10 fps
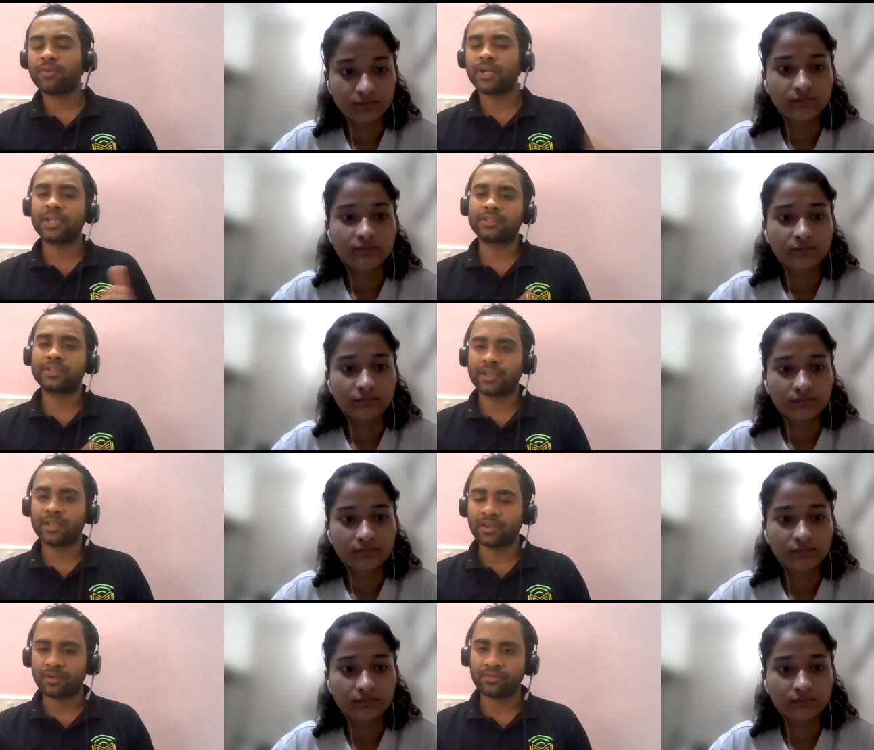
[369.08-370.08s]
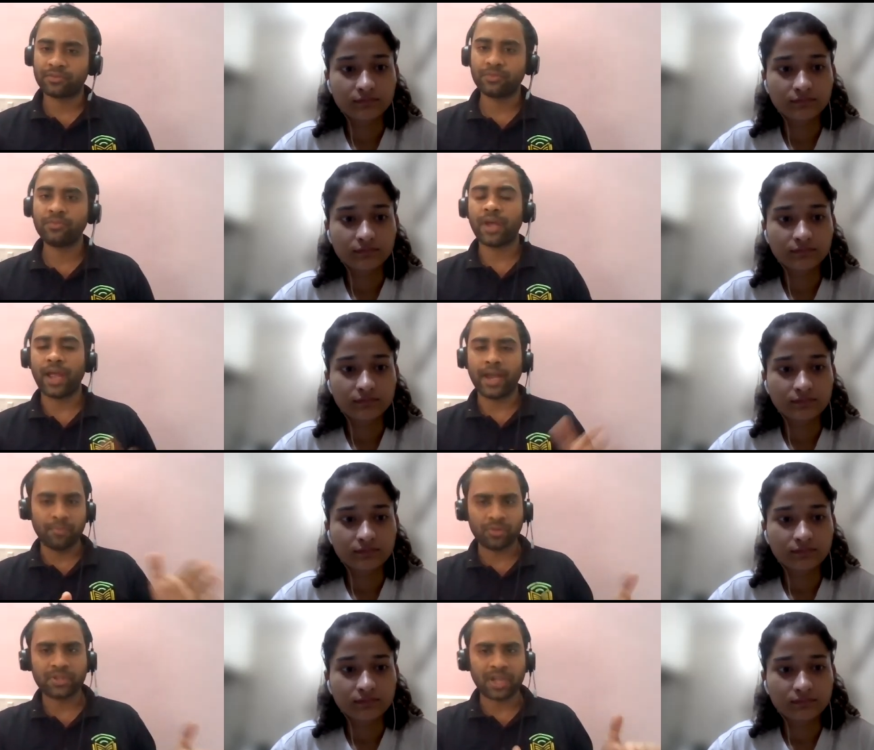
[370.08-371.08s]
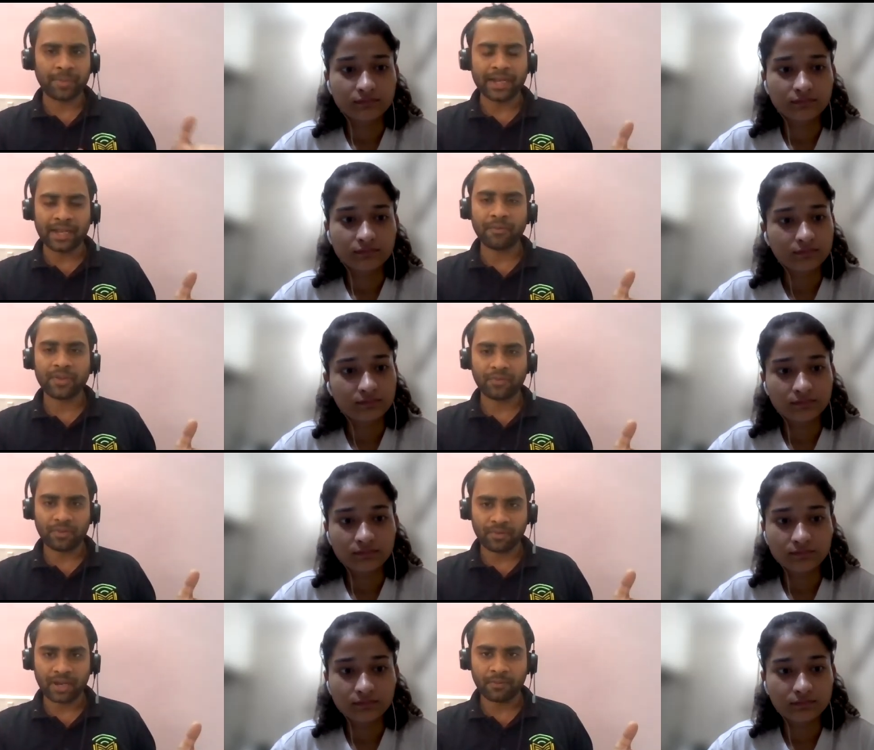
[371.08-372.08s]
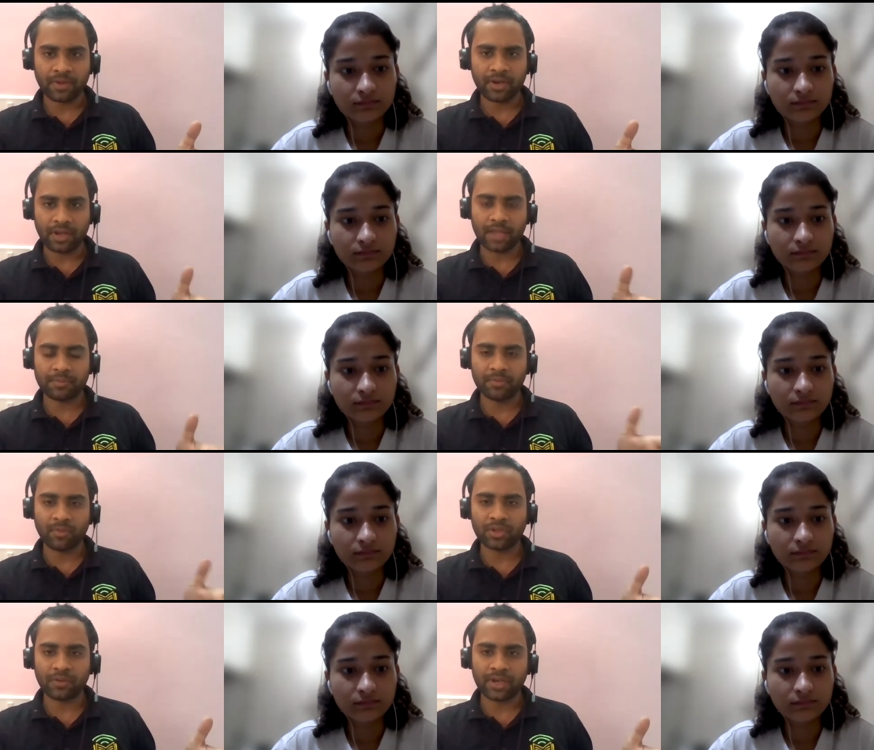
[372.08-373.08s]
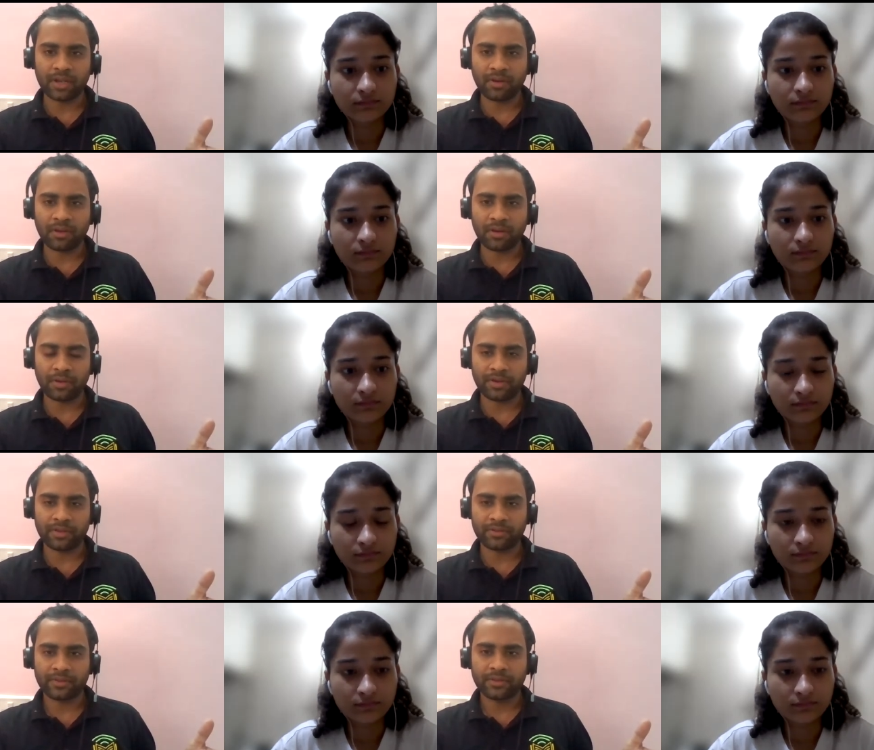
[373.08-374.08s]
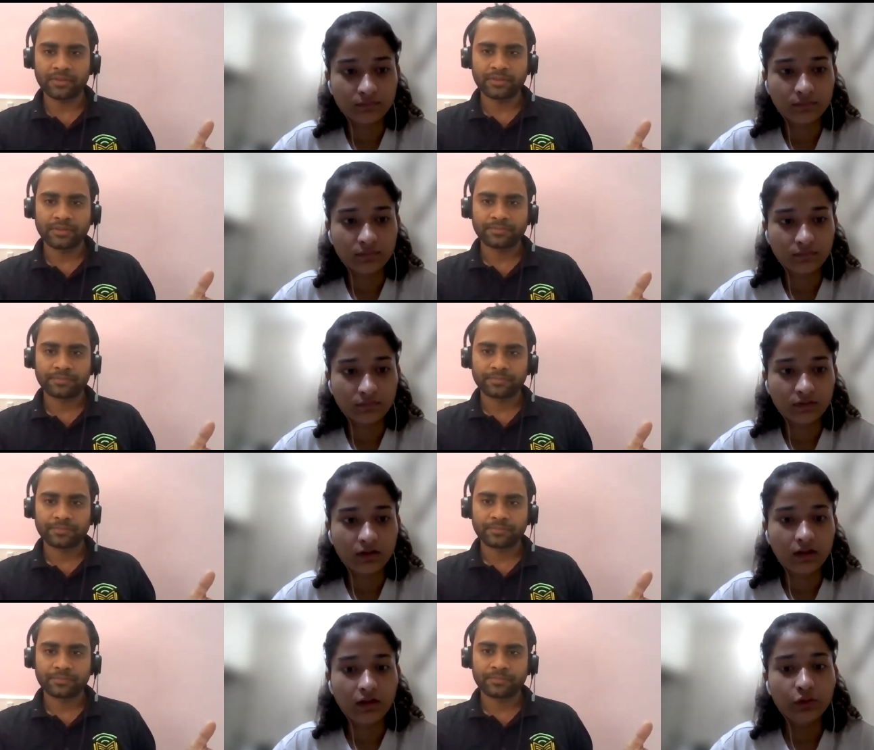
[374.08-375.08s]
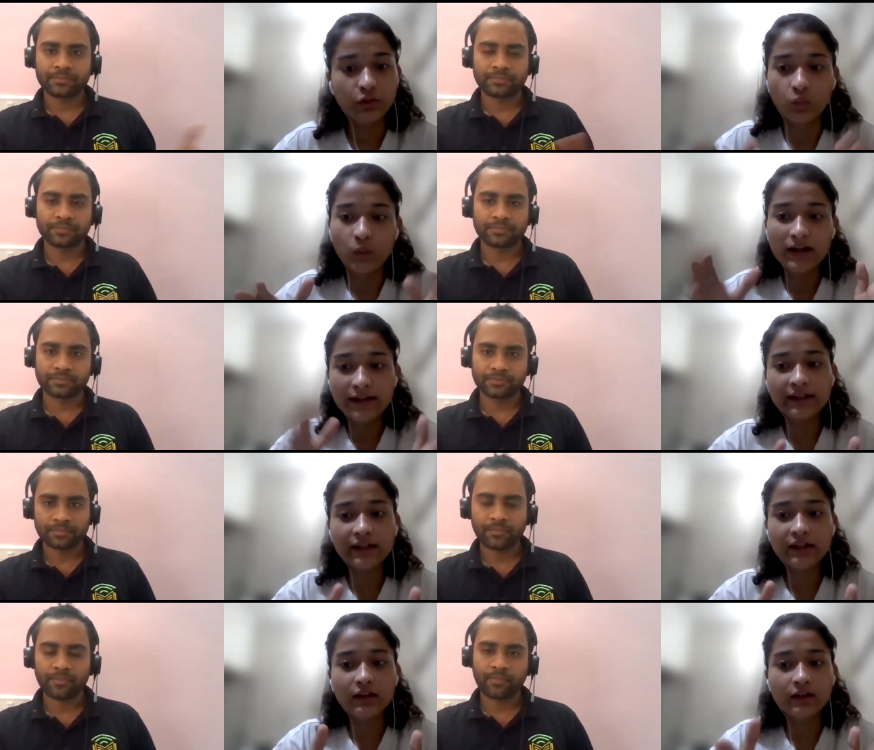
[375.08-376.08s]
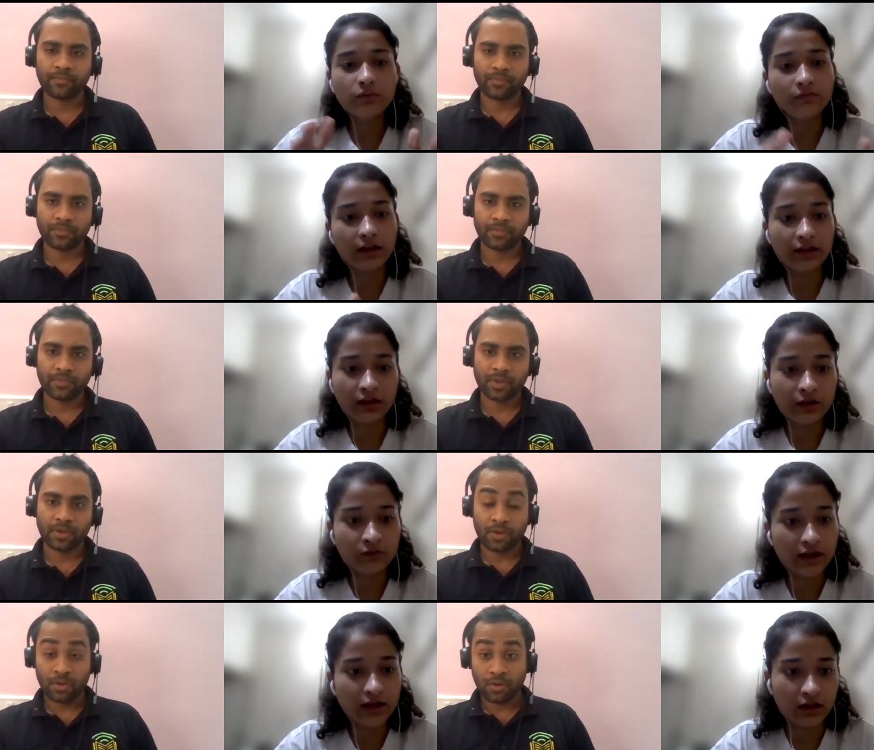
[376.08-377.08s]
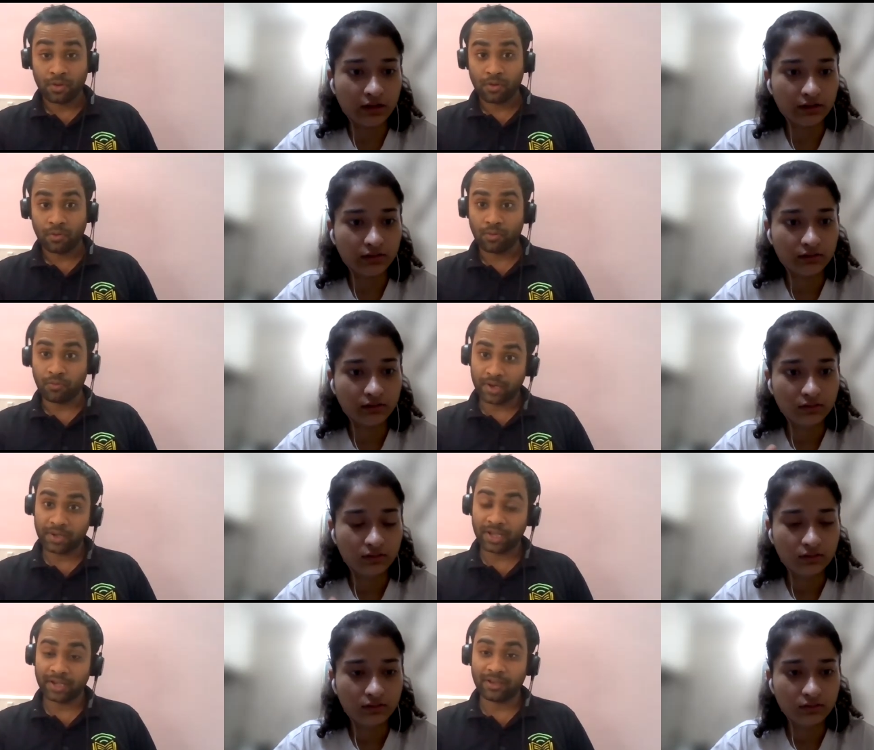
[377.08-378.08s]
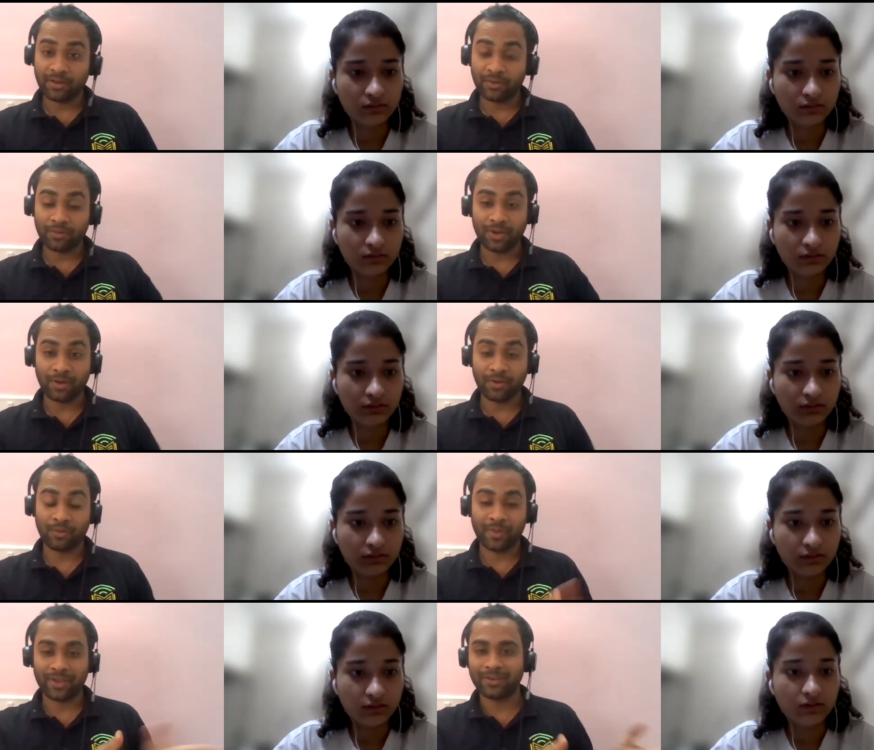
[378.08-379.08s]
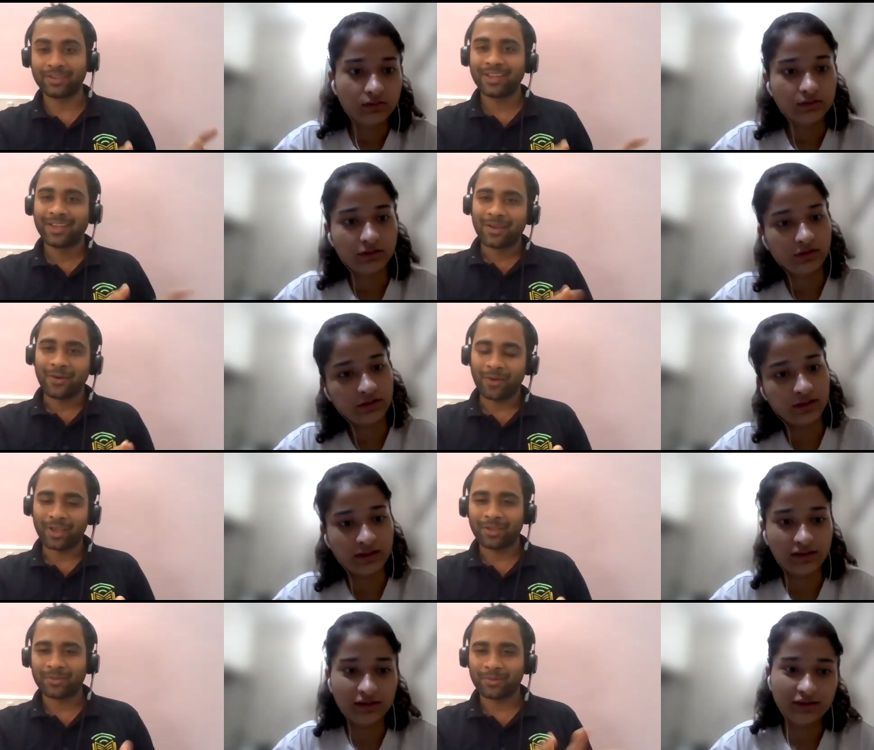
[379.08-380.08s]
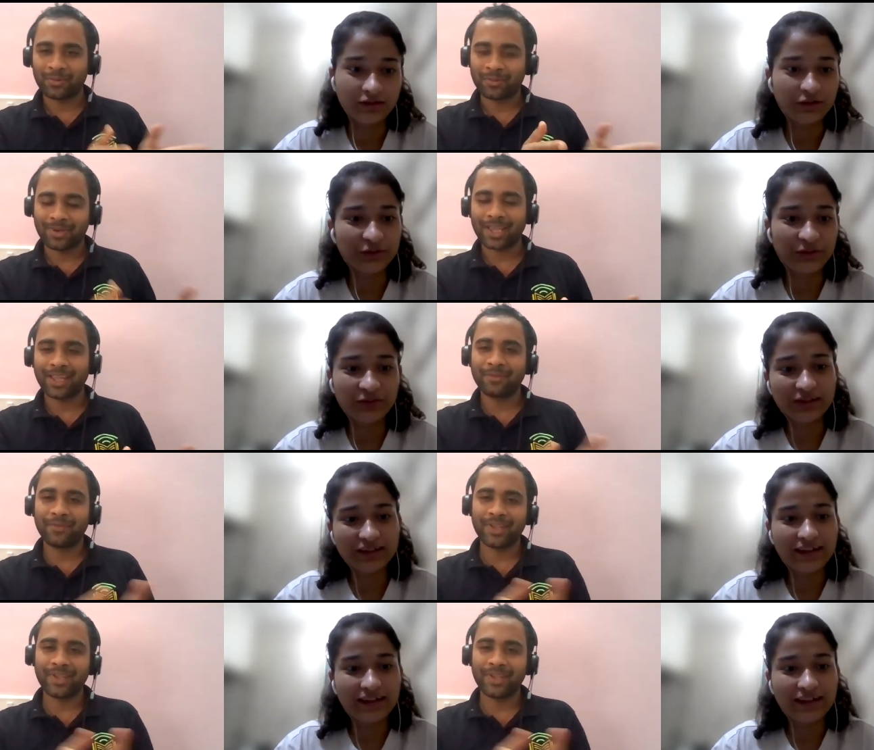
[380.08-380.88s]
Speaker 1: one and technical round two. And both combinedly was for one hour. I mean, more than one hour or how it is?
Speaker 2: No, one technical round, one, uh, one hour.
Speaker 1: Oh, one technical round, one hour. Oh my God. Yes. Okay. So, so
Speaker 2: again,